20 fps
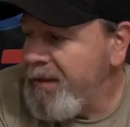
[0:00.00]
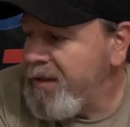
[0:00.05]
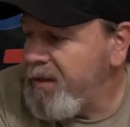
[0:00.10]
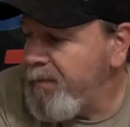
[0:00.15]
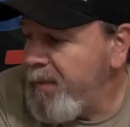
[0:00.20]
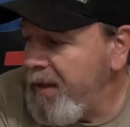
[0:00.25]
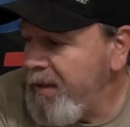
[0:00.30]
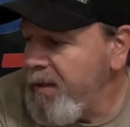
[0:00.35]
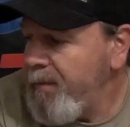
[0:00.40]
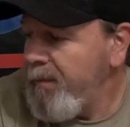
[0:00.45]
to
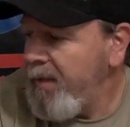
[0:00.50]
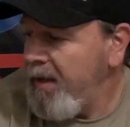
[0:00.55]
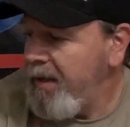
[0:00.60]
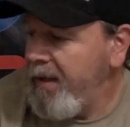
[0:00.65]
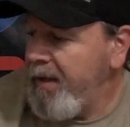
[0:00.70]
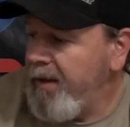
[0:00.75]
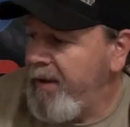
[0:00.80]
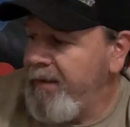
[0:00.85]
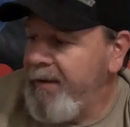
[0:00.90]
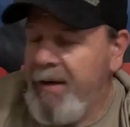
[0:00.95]
spend the
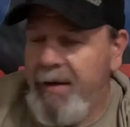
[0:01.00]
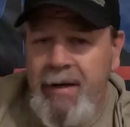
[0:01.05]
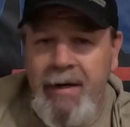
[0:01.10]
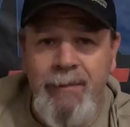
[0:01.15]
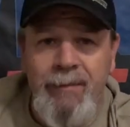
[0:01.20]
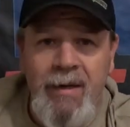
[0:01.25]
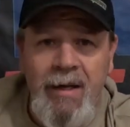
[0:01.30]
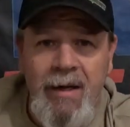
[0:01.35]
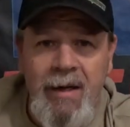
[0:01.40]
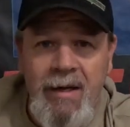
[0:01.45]
money on
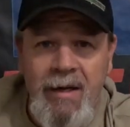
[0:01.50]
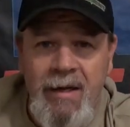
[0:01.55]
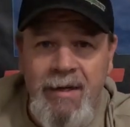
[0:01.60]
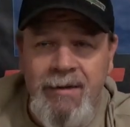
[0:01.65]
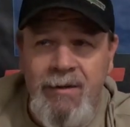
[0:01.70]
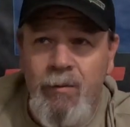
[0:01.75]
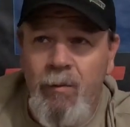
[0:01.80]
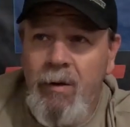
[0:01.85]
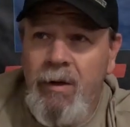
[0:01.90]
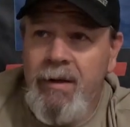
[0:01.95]
an
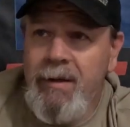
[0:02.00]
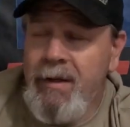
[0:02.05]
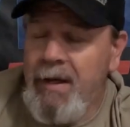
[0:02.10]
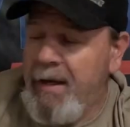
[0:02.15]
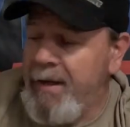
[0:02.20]
MKS one?